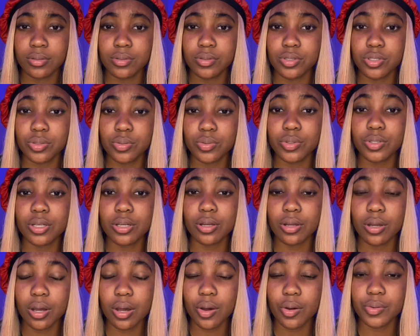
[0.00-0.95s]
to your
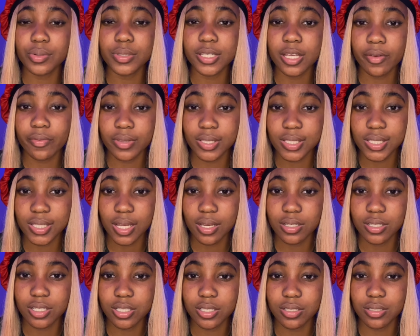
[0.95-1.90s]
own
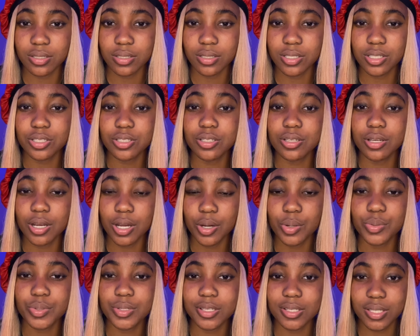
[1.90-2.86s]
devastation, to your
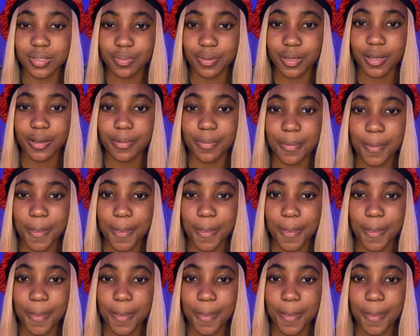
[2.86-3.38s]
own despair.